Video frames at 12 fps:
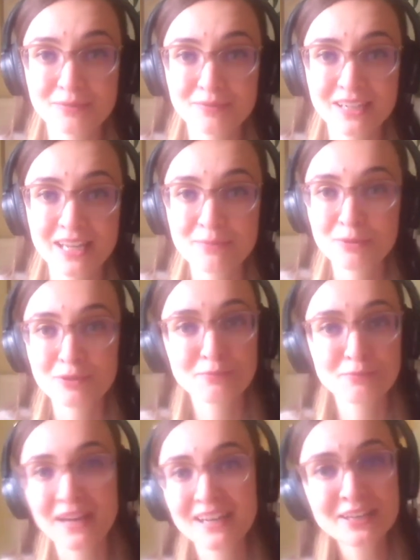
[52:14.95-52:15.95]
label of
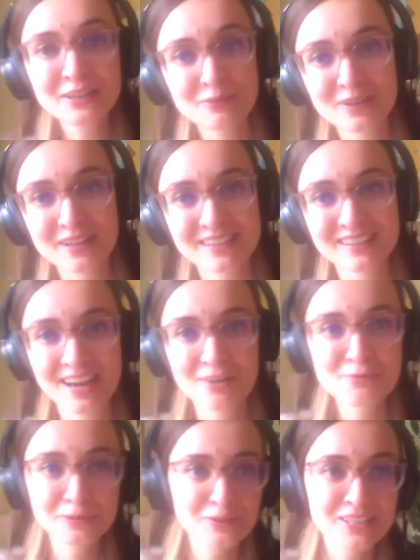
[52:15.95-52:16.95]
bilingual and how
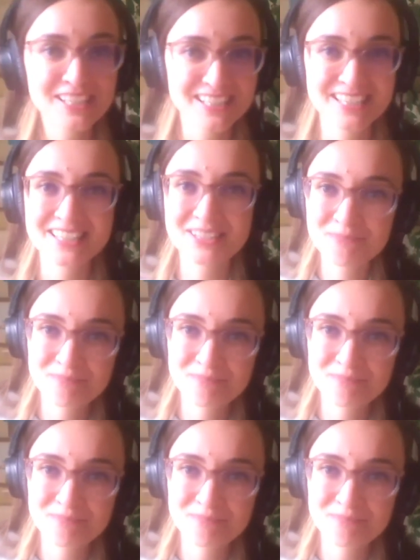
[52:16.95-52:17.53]
fluid it is.